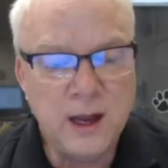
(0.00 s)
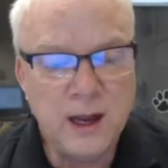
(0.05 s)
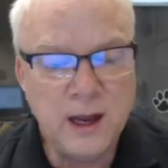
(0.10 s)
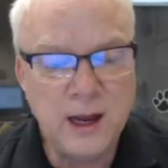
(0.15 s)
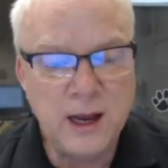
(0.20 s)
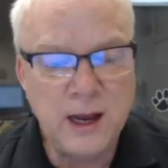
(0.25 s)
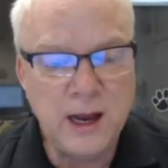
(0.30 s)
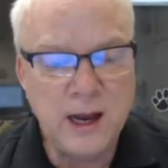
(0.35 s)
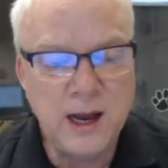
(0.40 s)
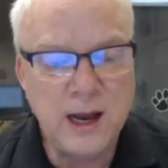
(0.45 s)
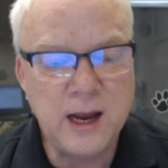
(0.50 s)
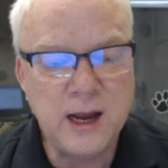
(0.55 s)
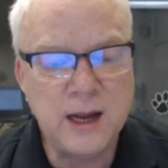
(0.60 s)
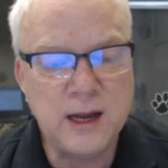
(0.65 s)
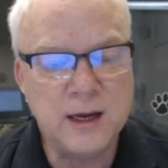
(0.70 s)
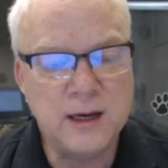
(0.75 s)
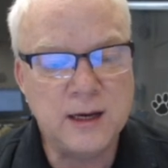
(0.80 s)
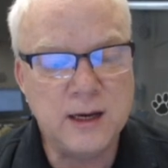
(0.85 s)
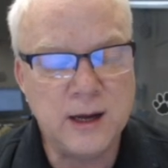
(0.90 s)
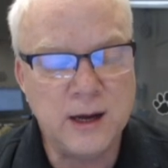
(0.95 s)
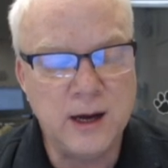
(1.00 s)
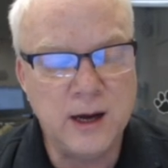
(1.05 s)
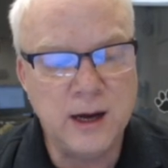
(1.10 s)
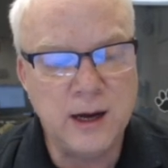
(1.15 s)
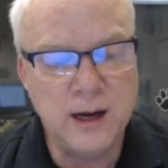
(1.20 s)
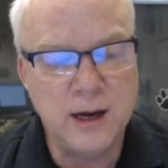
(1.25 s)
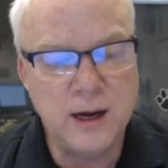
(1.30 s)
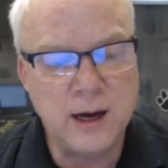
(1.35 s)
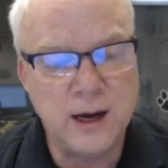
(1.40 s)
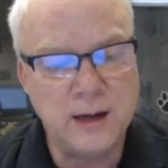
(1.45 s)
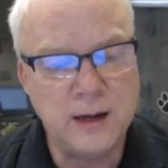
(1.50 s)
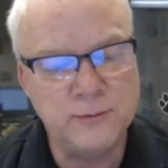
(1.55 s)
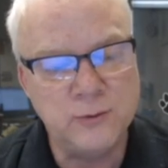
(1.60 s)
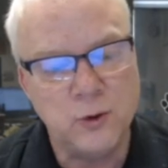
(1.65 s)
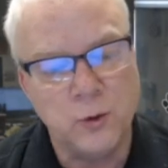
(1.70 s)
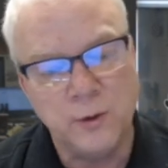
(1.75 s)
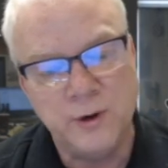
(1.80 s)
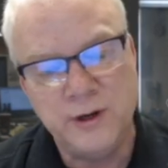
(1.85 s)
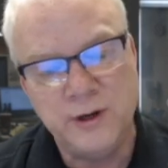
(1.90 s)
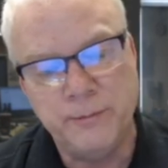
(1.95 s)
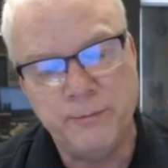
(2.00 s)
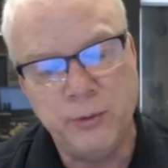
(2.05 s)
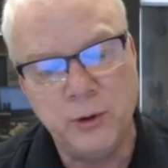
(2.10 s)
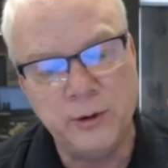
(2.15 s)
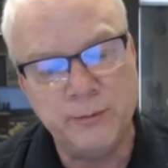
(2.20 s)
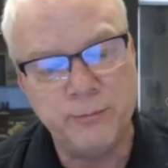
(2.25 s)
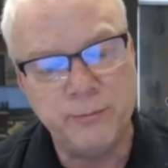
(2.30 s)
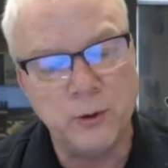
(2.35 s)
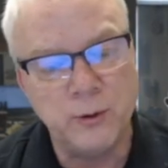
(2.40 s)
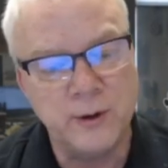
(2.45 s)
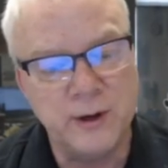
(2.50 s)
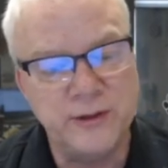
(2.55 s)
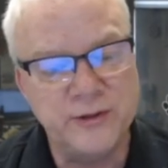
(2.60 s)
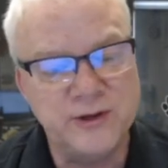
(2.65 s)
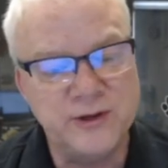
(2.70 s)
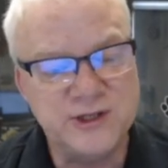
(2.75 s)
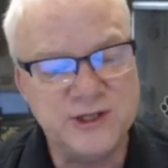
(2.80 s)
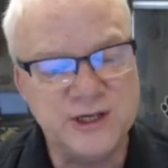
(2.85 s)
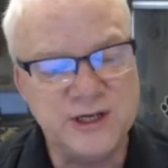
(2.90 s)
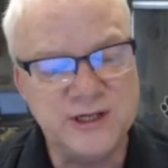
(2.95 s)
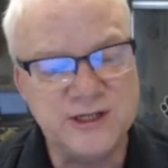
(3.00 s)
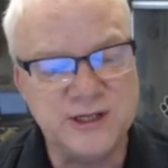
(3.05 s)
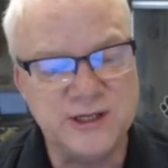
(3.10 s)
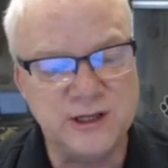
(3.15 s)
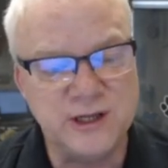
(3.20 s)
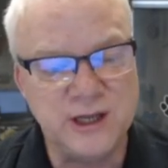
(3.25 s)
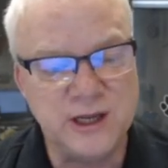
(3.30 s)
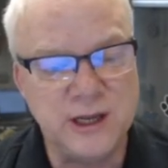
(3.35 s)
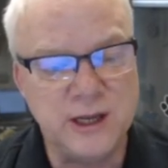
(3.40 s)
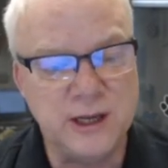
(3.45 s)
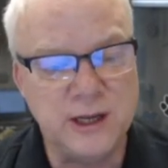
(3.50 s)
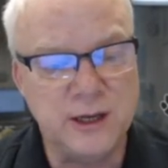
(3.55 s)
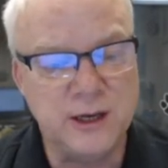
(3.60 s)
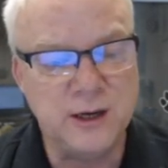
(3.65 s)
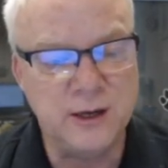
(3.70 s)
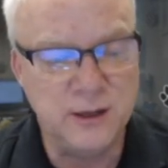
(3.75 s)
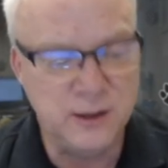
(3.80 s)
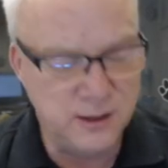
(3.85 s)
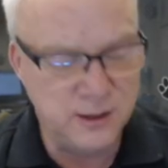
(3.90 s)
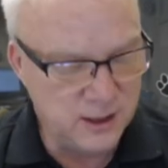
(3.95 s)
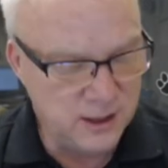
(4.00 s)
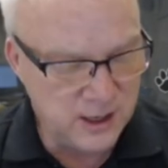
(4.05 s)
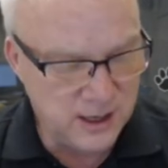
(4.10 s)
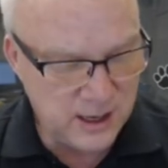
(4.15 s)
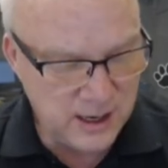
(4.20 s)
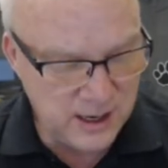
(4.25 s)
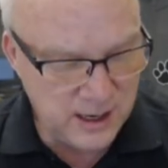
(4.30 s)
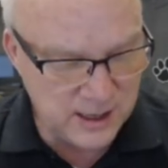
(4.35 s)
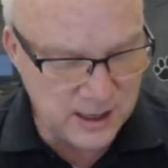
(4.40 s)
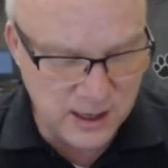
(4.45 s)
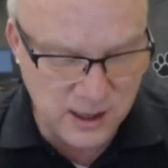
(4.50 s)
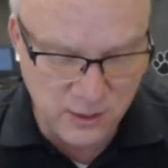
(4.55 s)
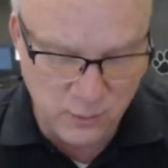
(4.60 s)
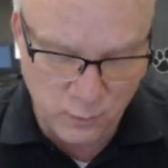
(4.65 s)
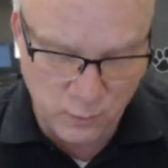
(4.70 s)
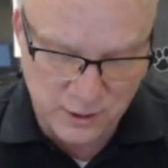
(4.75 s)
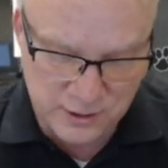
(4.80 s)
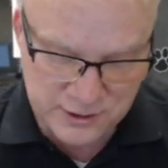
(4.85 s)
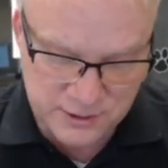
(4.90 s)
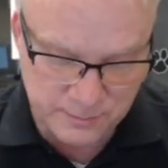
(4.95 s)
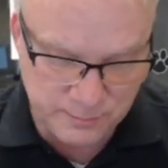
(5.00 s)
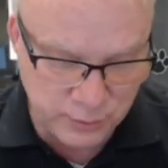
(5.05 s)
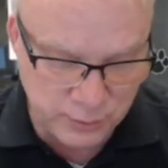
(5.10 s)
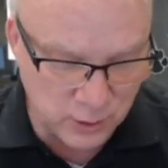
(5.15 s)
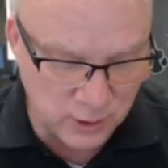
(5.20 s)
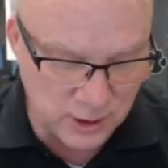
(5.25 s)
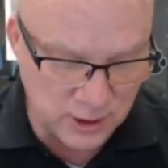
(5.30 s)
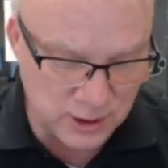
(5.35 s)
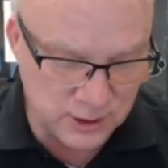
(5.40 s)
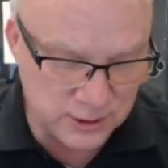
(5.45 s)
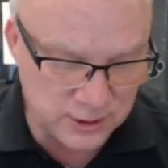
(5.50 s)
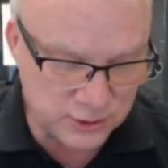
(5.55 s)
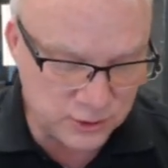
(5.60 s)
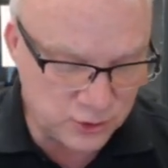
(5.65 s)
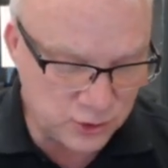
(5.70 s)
And I'm going to put parentheses at the end, and I want to put